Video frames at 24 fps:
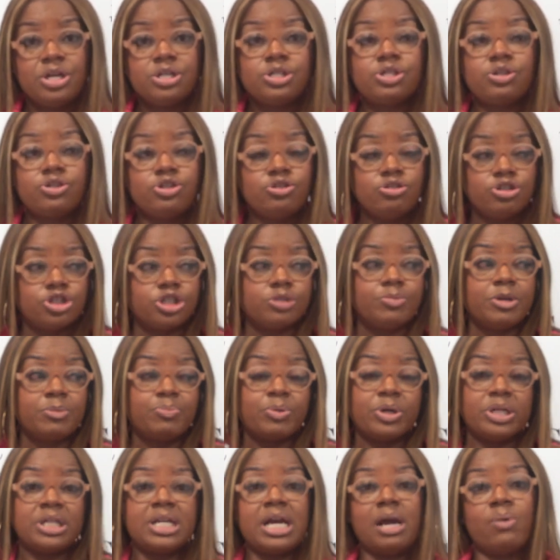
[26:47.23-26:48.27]
So you should be
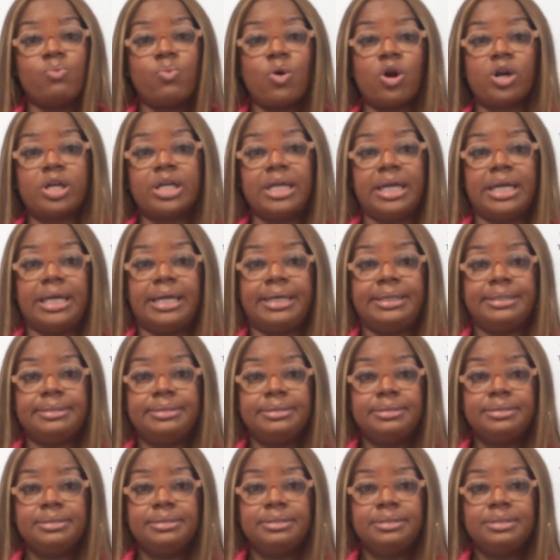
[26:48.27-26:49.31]
putting that work in.
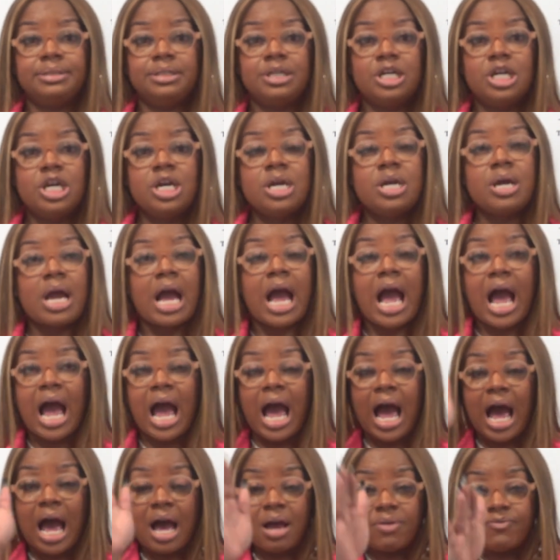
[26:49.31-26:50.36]

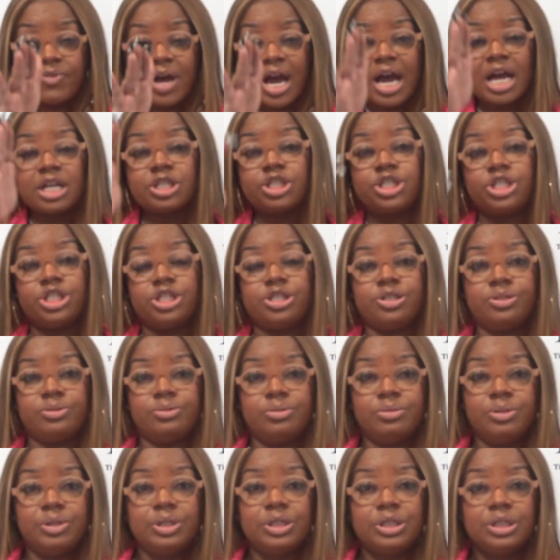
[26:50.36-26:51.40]
I advise
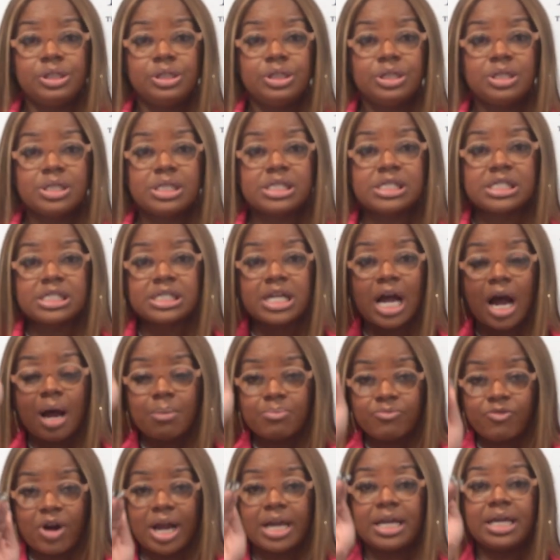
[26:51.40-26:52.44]
you,
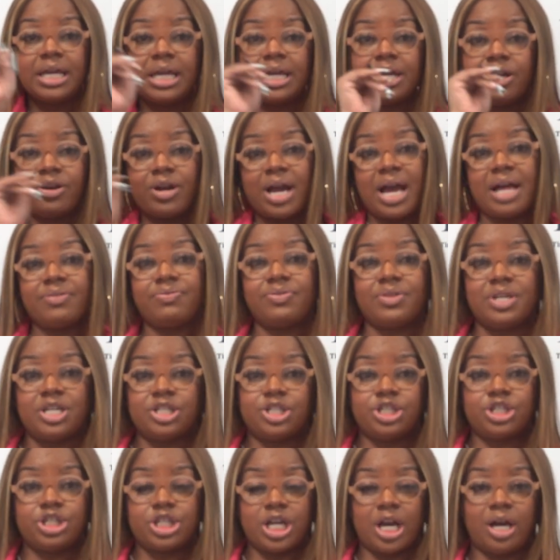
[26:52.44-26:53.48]
stop right here at
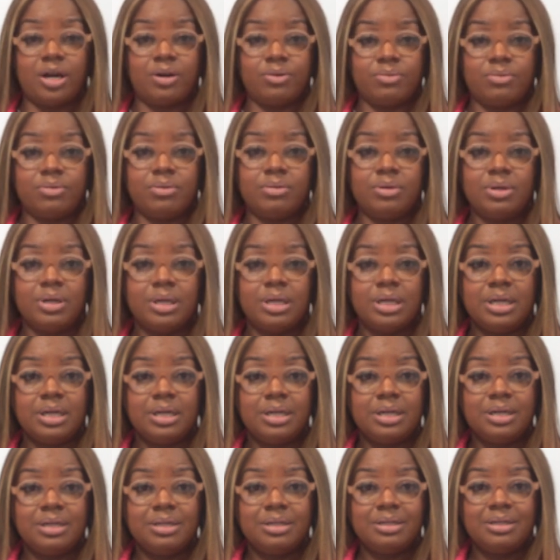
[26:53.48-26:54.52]
this show,
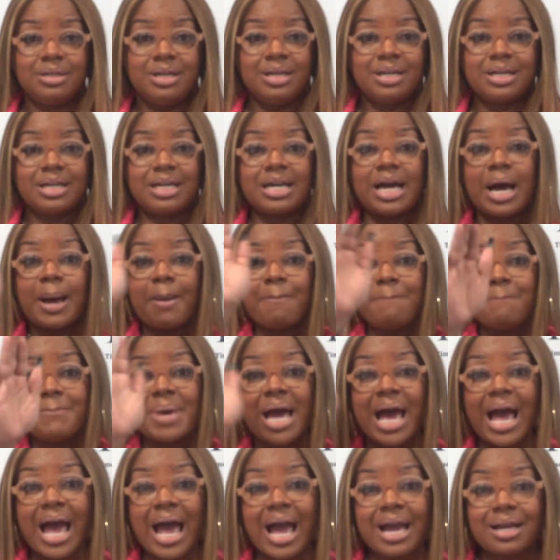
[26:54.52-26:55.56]
come
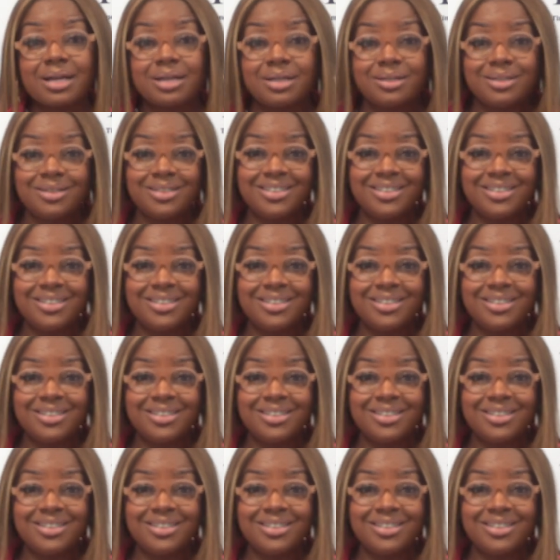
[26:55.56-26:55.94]
back,